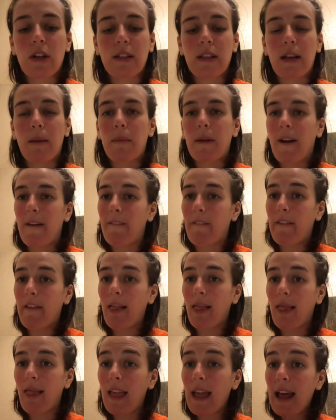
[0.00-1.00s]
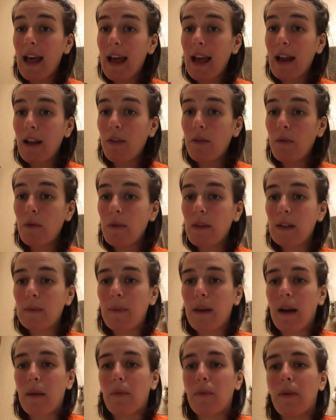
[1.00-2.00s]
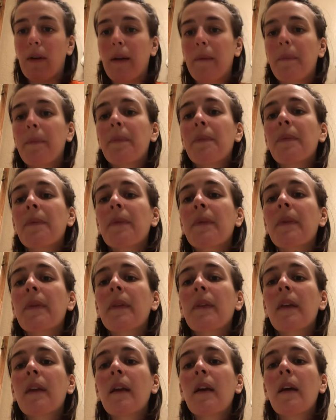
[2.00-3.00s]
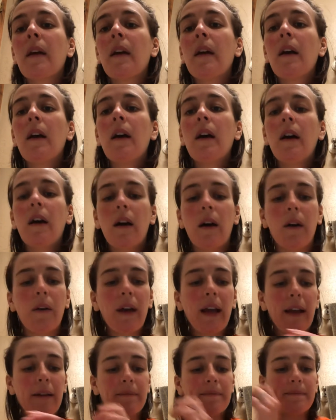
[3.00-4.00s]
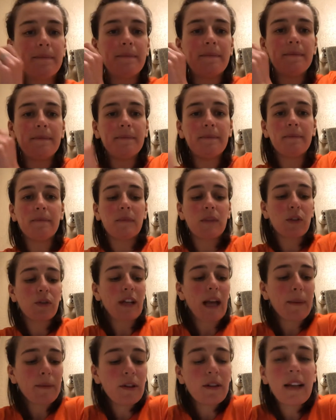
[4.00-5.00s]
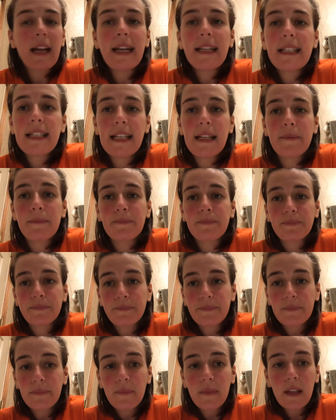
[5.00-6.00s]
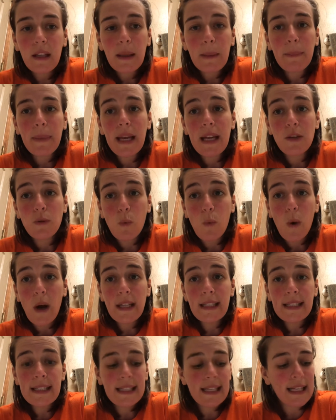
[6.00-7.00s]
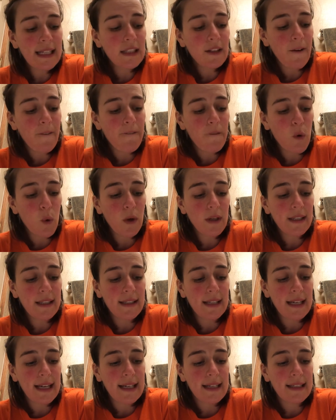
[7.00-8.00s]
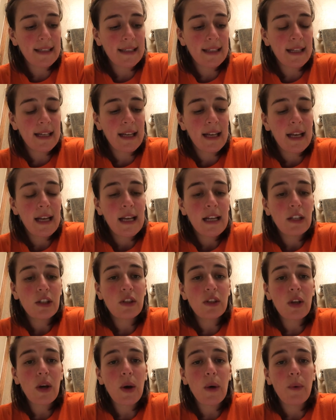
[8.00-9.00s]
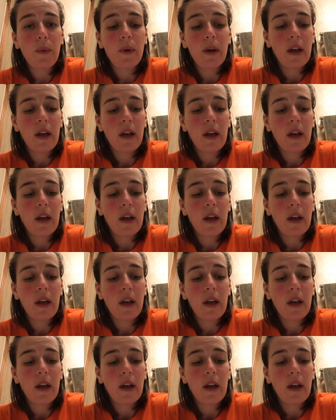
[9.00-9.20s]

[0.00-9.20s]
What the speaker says: and I'm going to fly through this bad boy. Okay, so chapter 90, page 1646. So,